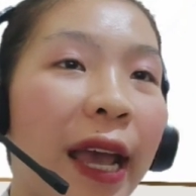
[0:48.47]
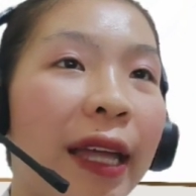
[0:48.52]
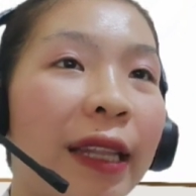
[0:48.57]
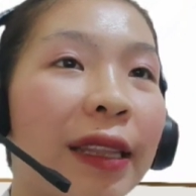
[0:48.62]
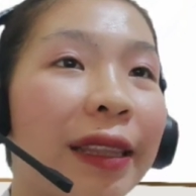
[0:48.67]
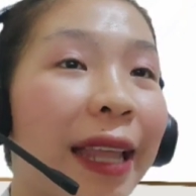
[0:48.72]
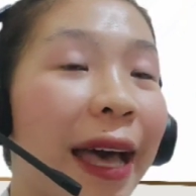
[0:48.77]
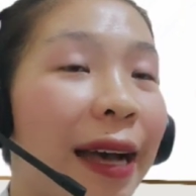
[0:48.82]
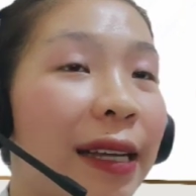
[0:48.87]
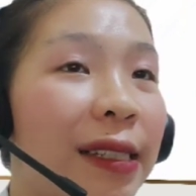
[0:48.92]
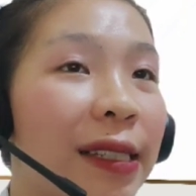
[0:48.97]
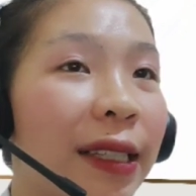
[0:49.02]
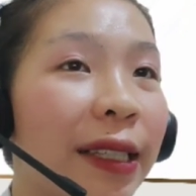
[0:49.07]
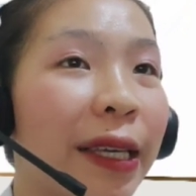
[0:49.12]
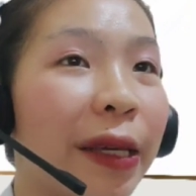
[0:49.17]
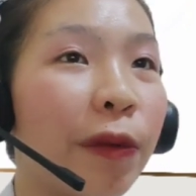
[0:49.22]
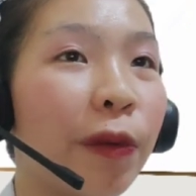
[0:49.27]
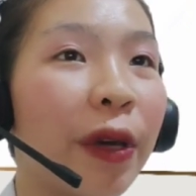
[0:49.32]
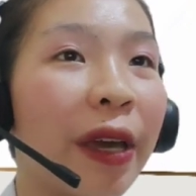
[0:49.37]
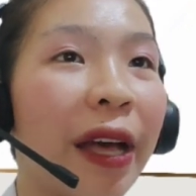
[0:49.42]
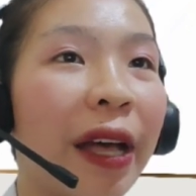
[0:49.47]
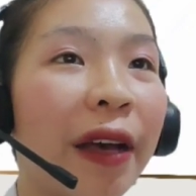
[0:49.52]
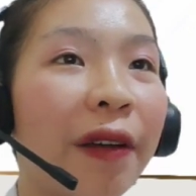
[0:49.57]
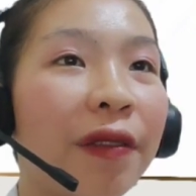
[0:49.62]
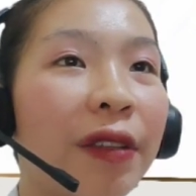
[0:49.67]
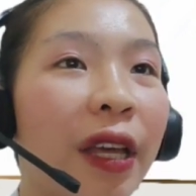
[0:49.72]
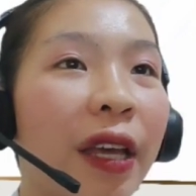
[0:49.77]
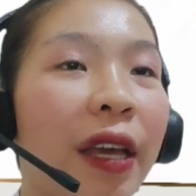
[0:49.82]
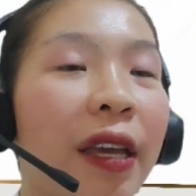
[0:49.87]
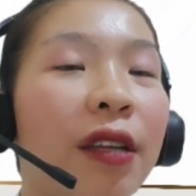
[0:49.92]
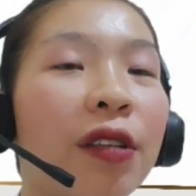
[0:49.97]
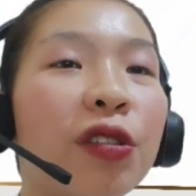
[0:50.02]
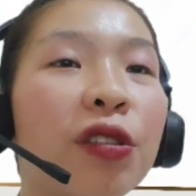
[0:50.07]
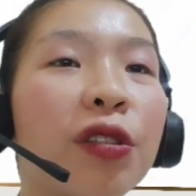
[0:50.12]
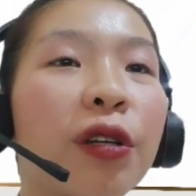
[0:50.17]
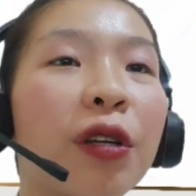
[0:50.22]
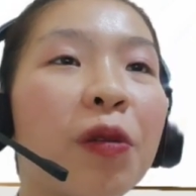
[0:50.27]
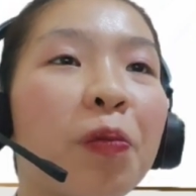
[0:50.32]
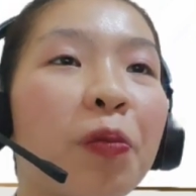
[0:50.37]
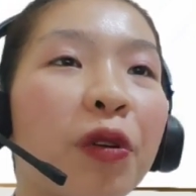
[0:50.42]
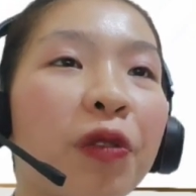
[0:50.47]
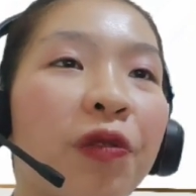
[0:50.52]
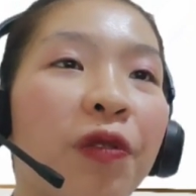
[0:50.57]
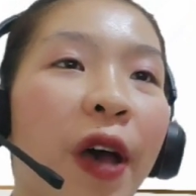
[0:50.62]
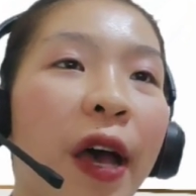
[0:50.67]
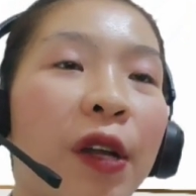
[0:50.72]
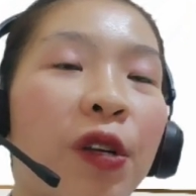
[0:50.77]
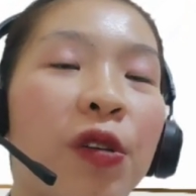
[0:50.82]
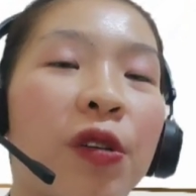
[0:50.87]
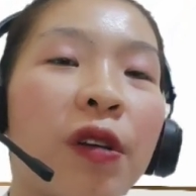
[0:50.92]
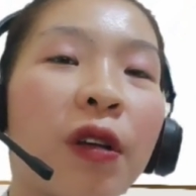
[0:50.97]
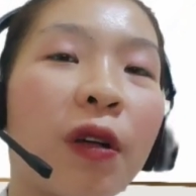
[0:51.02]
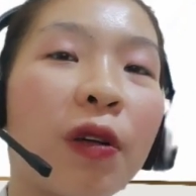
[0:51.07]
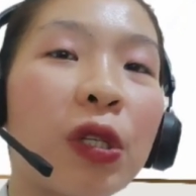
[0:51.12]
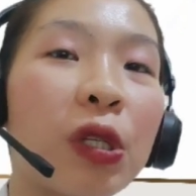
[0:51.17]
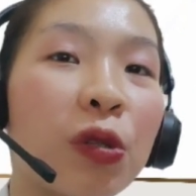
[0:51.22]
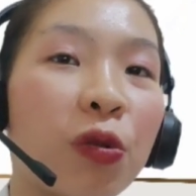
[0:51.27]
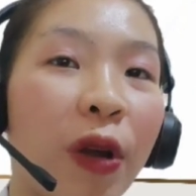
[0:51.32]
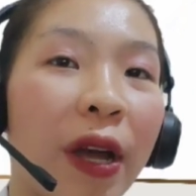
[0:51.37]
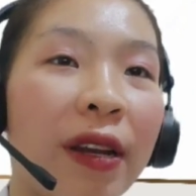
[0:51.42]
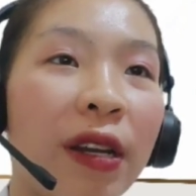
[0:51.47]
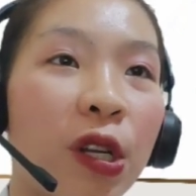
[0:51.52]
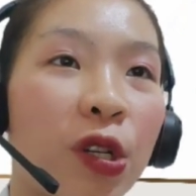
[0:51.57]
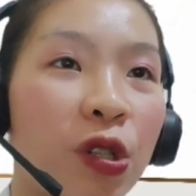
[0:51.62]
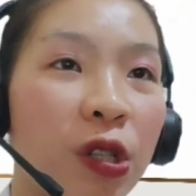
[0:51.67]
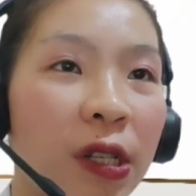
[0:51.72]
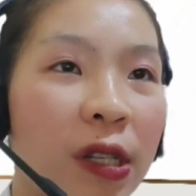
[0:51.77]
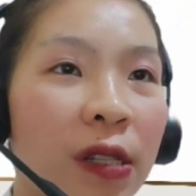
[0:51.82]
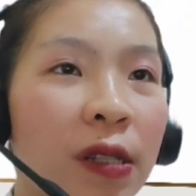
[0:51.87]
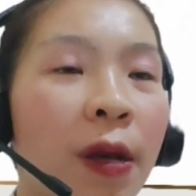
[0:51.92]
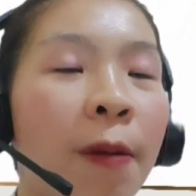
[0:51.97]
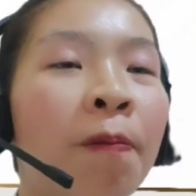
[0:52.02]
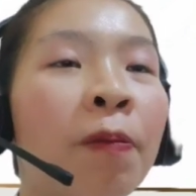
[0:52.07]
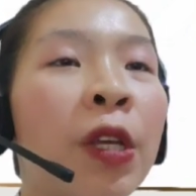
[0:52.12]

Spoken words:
And lastly, we have the interprofessional strategies.